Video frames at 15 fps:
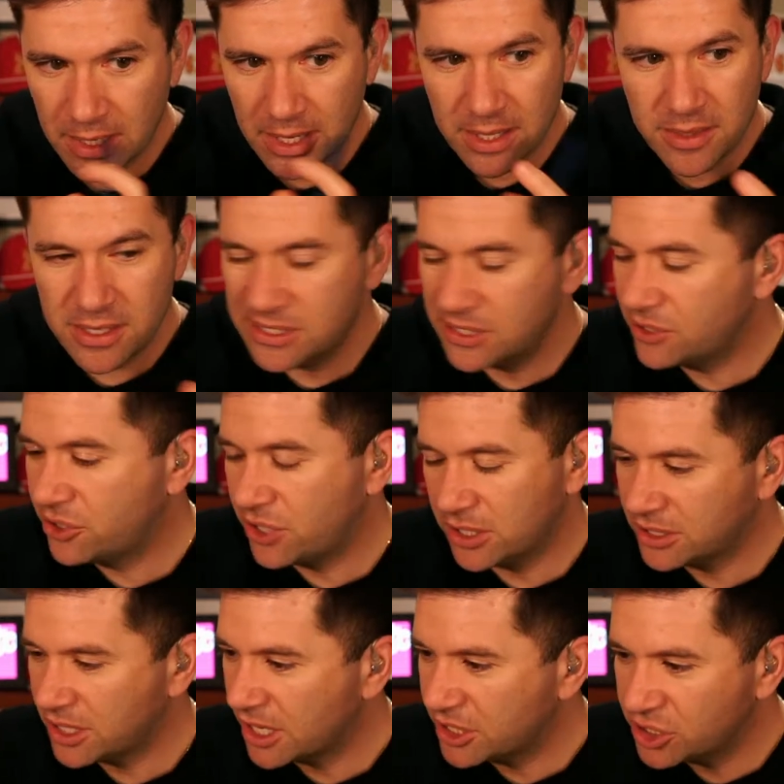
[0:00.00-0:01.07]
This is
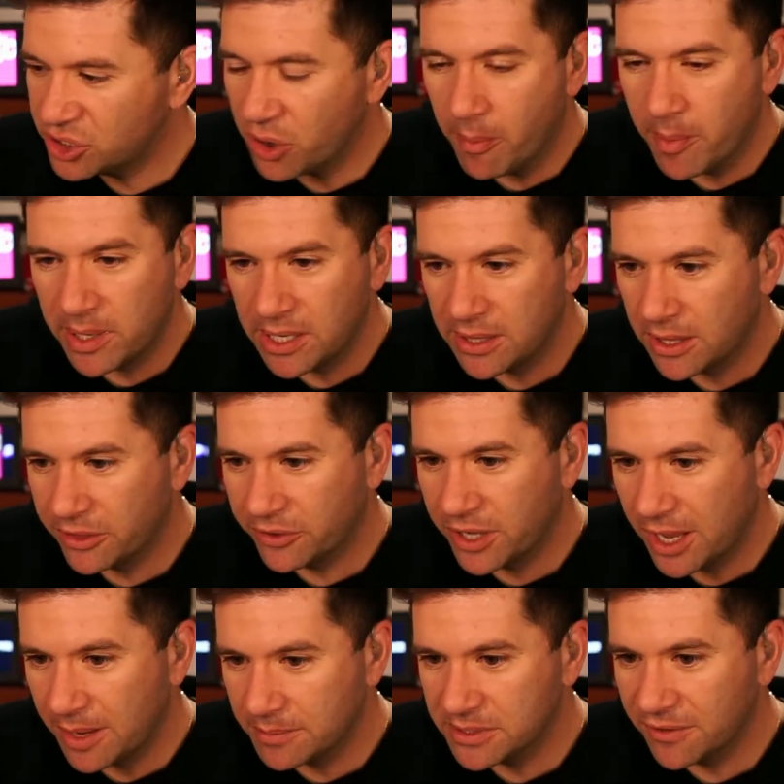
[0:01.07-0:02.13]
just like so many of the other
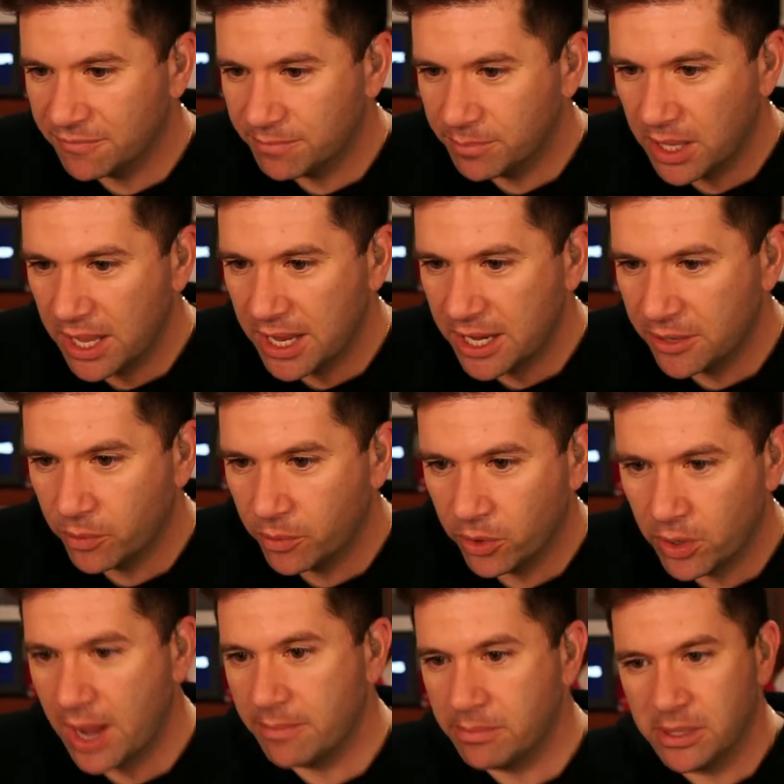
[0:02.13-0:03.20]
games they've played
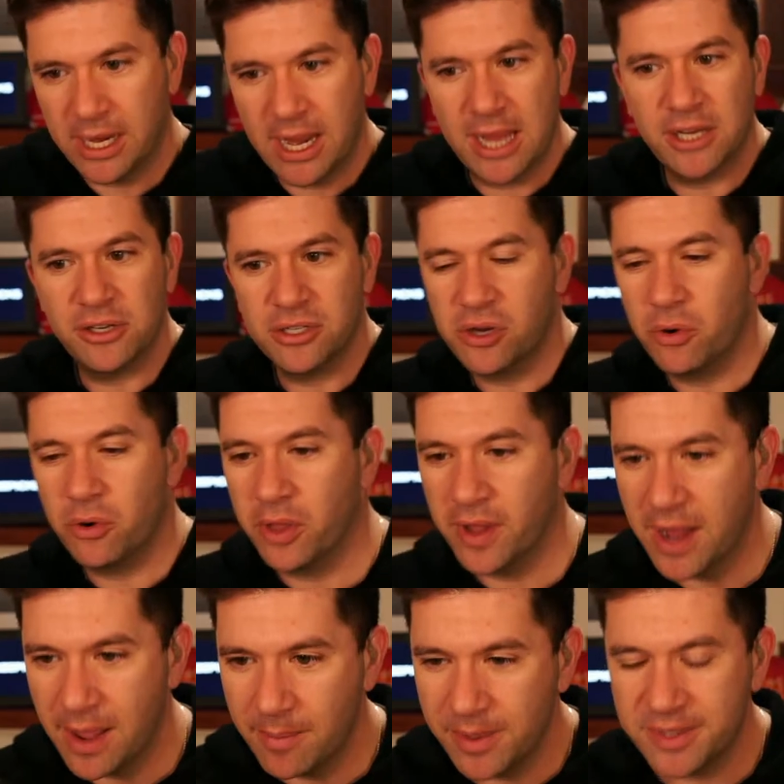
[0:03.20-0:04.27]
where I can just go to the
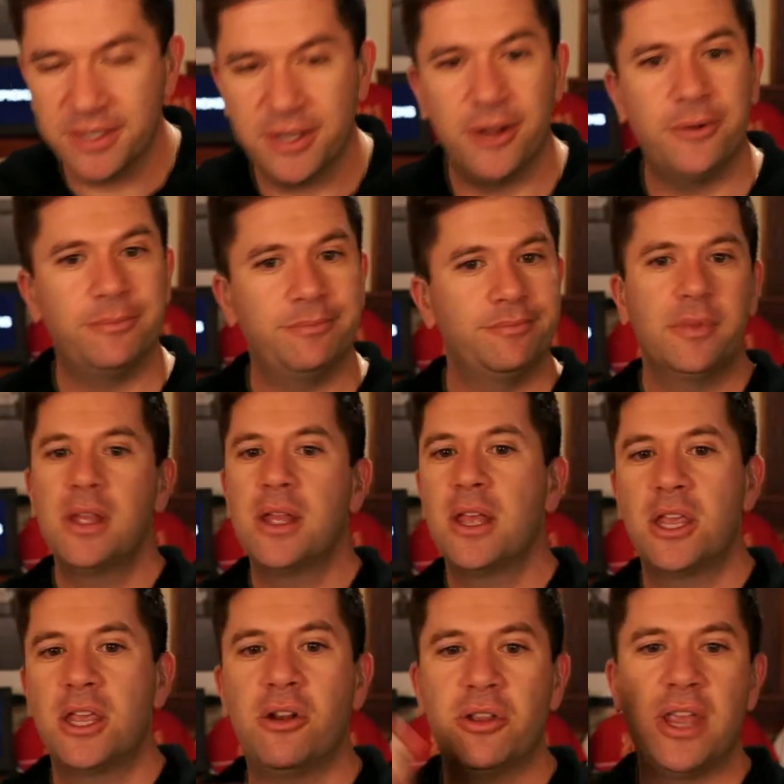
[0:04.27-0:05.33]
comments and go,
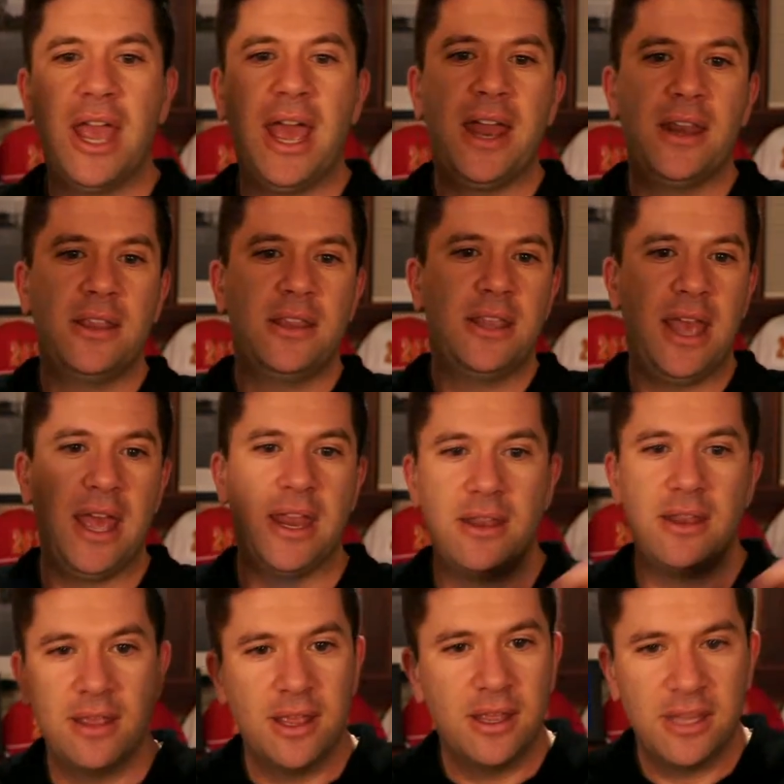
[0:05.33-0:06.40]
you had
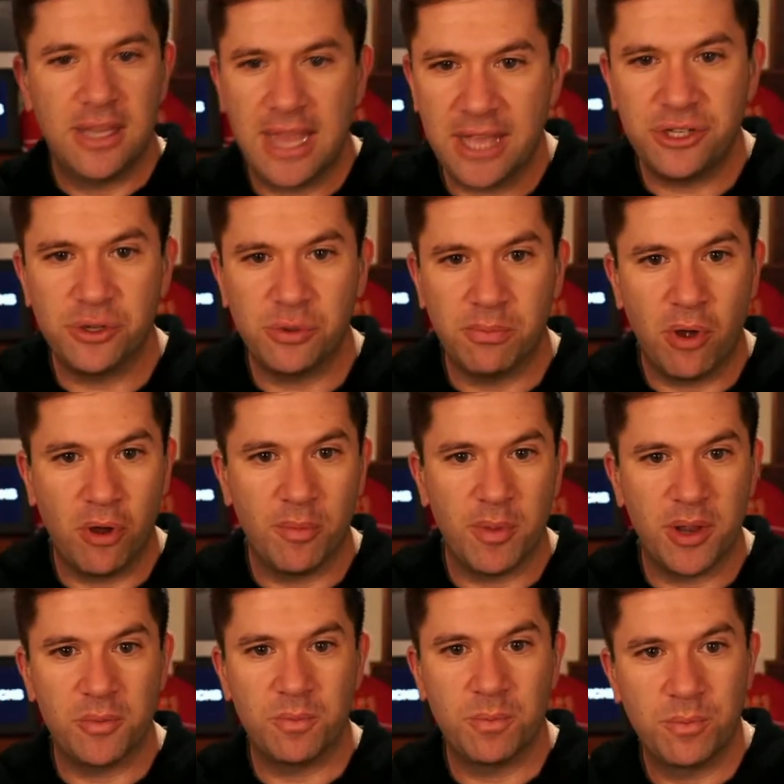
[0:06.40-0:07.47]
your moment
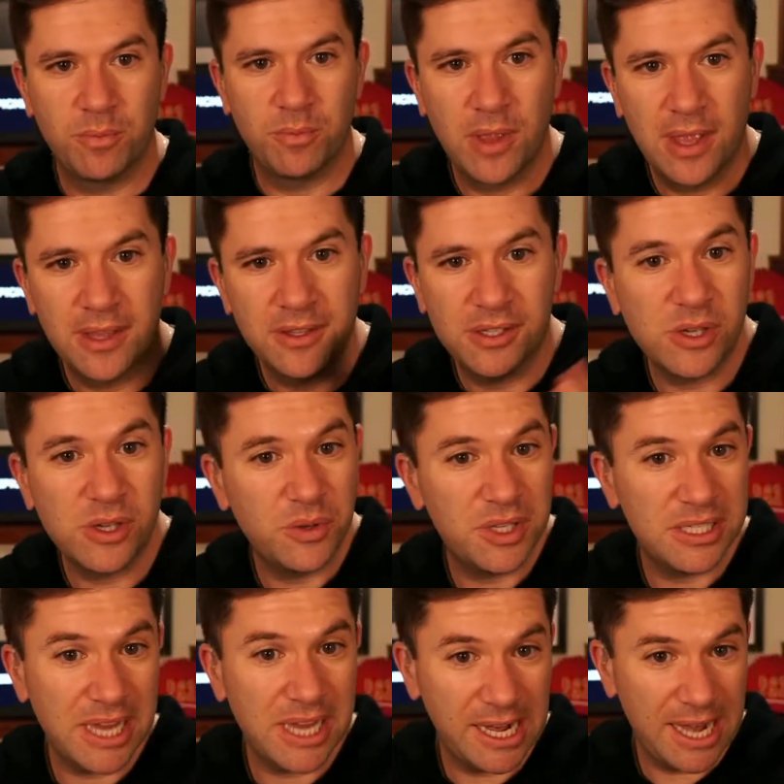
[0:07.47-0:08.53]
to start the
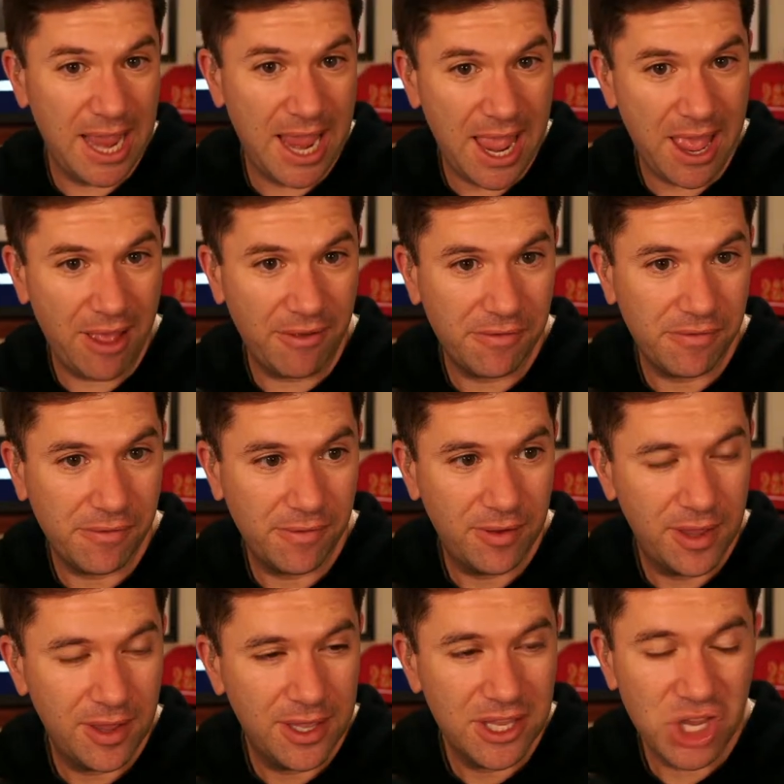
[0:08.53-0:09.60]
second half.
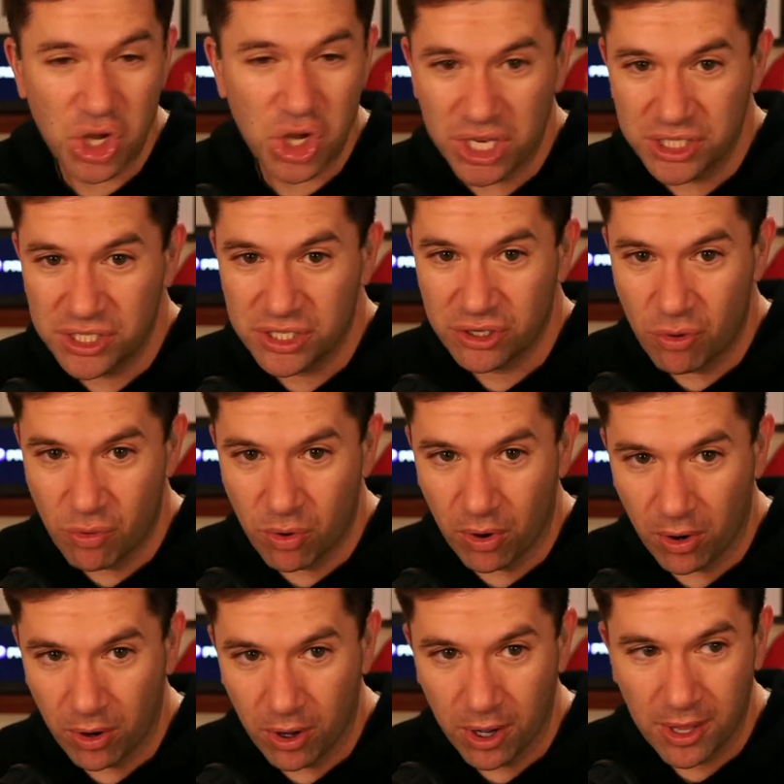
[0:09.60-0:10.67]
You didn't
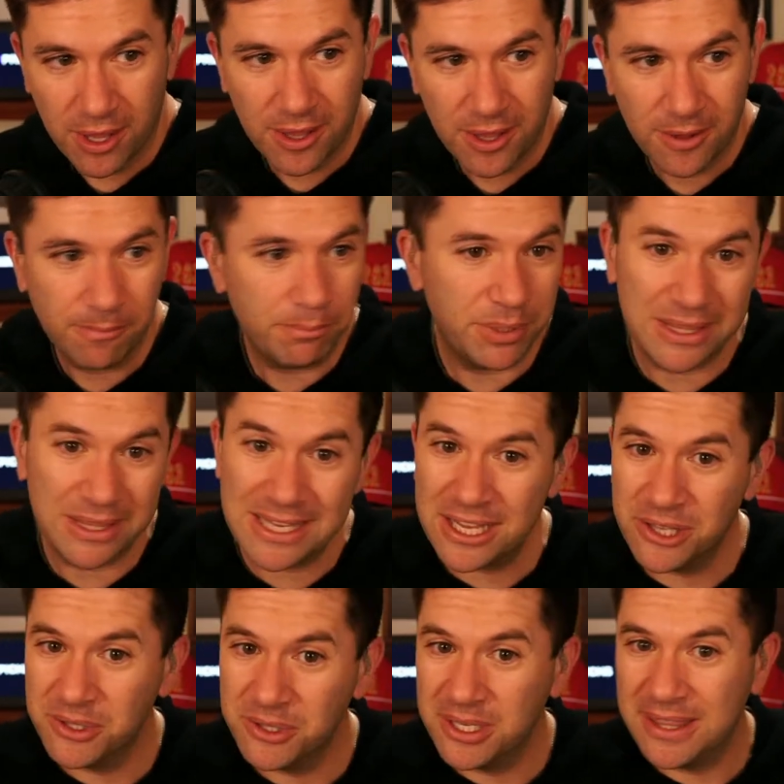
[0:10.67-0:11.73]
score, but
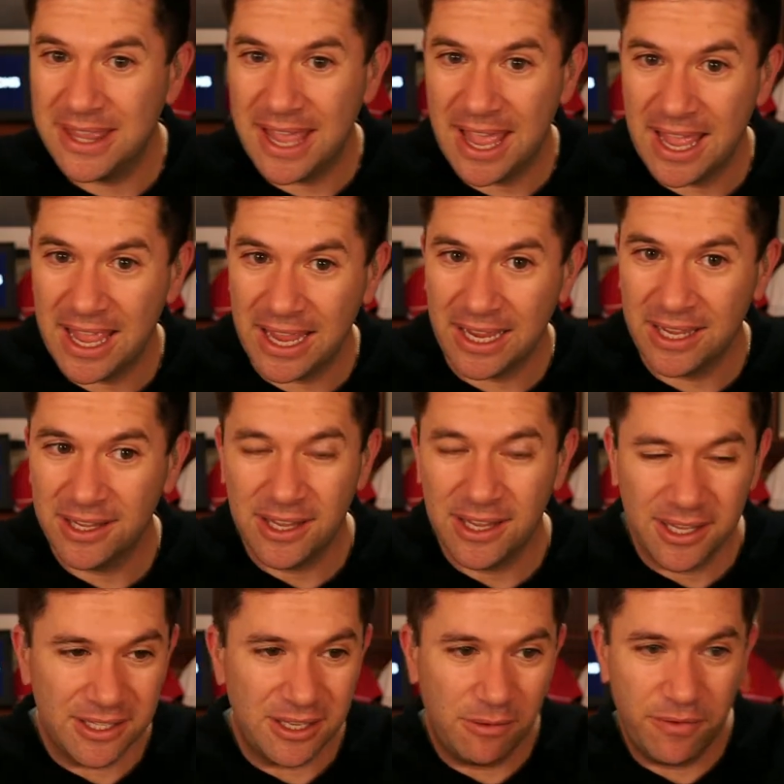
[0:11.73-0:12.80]
neither did they.
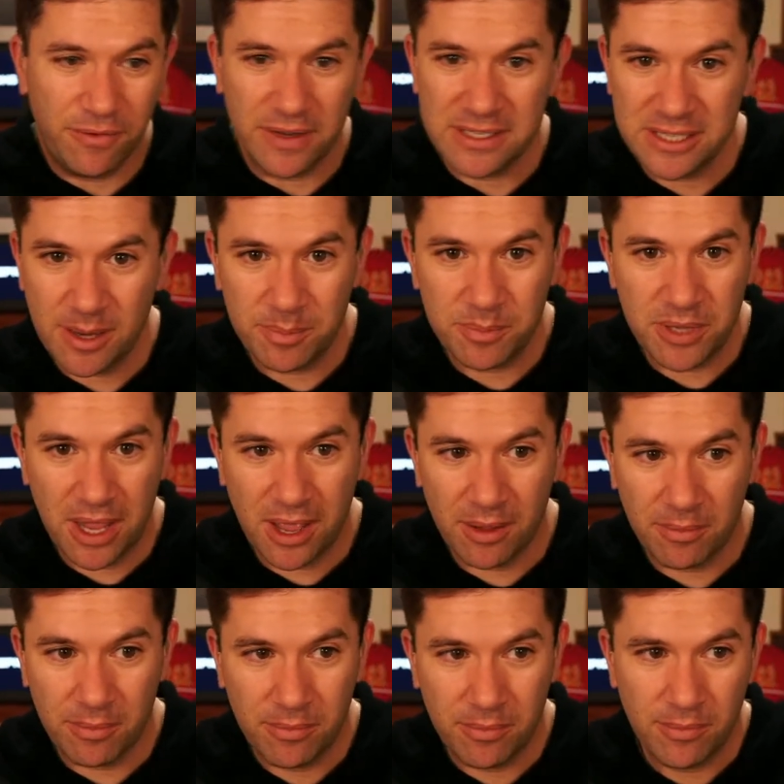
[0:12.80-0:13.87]
Defense stepped
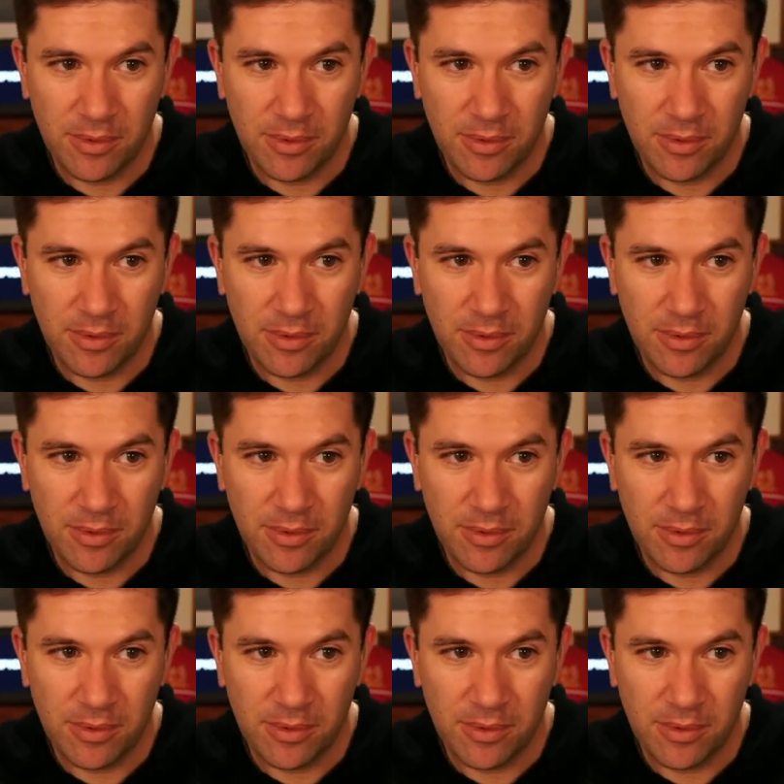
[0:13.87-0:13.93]
up.